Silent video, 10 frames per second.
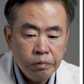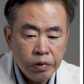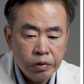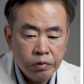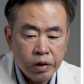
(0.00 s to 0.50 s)

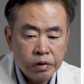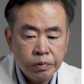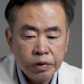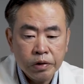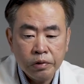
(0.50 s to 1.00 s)
milligrams
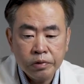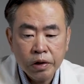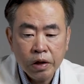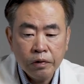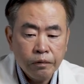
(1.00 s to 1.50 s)
per dose
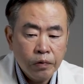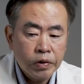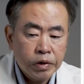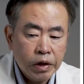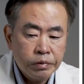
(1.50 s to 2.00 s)

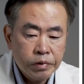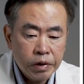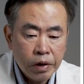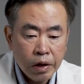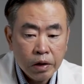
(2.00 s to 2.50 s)
4 times a
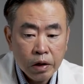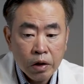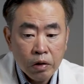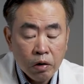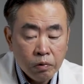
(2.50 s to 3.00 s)
day,
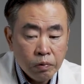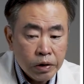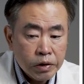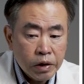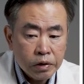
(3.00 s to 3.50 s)
or
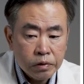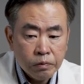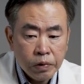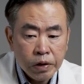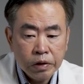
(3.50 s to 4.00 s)

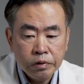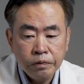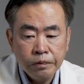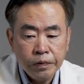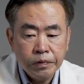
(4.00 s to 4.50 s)

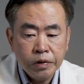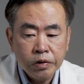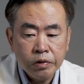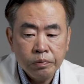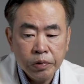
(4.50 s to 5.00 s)

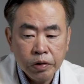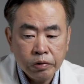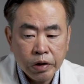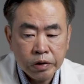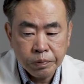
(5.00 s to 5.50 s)
1,152
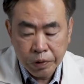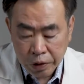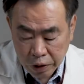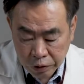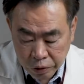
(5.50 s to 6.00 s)
milligrams per
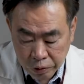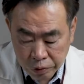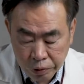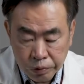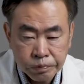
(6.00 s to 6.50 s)
day
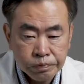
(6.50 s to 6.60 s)
total.